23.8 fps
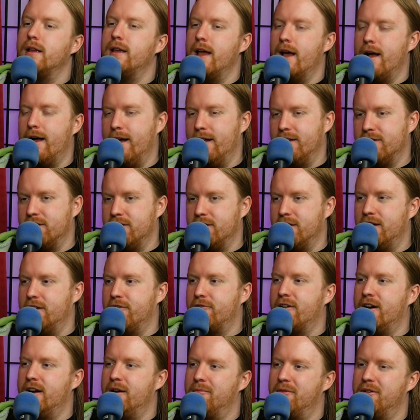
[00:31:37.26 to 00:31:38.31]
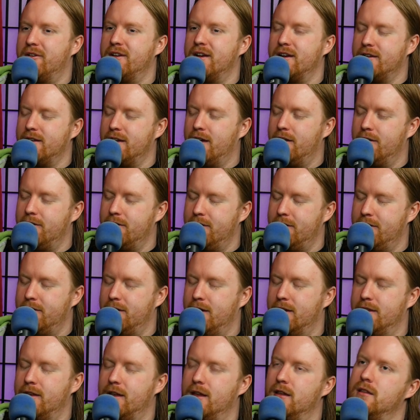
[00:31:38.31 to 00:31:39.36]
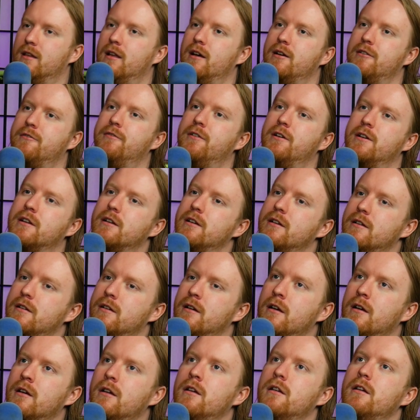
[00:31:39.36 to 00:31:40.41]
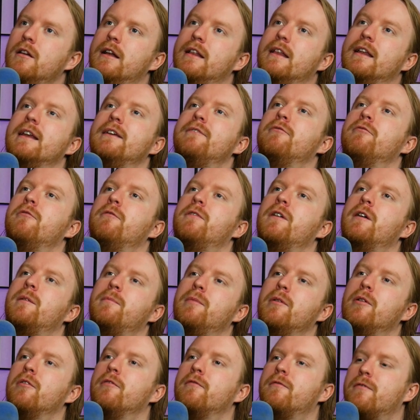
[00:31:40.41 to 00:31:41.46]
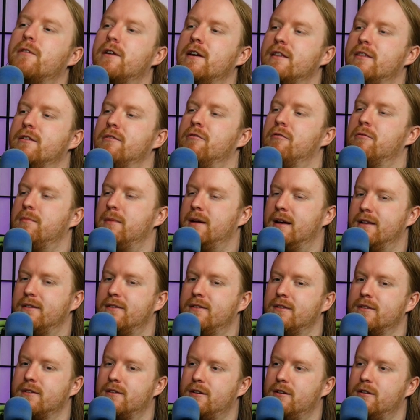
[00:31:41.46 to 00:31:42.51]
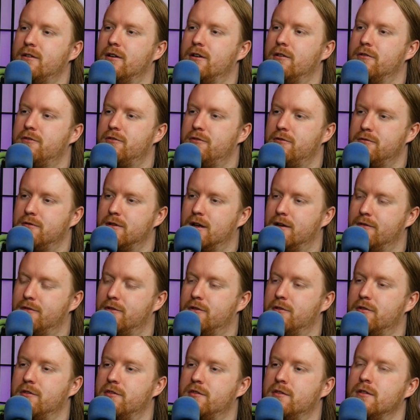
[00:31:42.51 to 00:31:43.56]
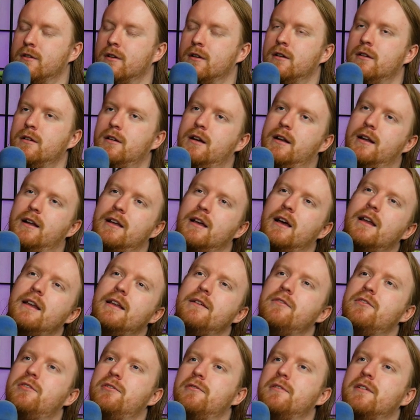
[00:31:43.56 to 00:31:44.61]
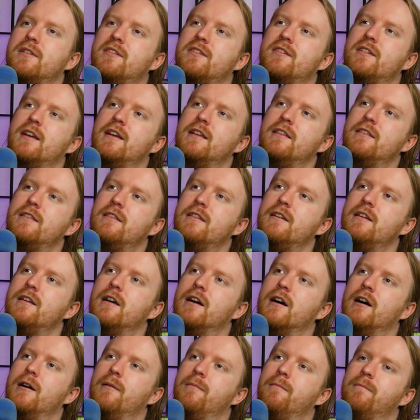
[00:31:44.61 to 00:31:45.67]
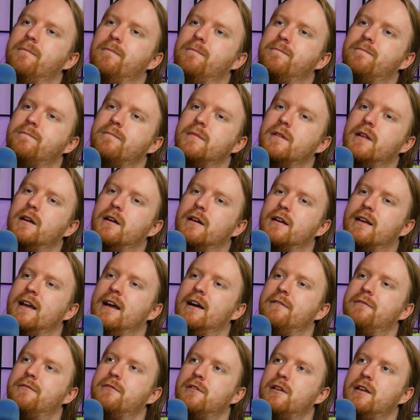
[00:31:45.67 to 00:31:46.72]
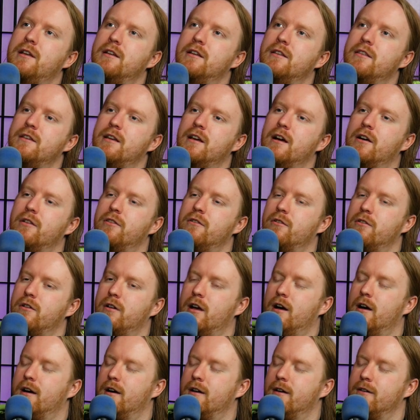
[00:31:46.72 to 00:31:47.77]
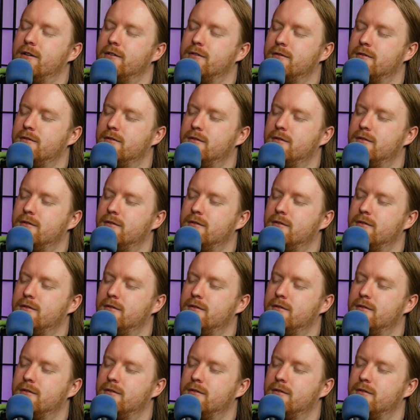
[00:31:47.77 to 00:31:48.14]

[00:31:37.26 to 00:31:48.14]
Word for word: yeah so then trying to protect Ellie and then like fucking and then even with like Bill and Frank the romantic you know two lovers yeah and I, and even to an extent the um uh, Kathleen and the other guy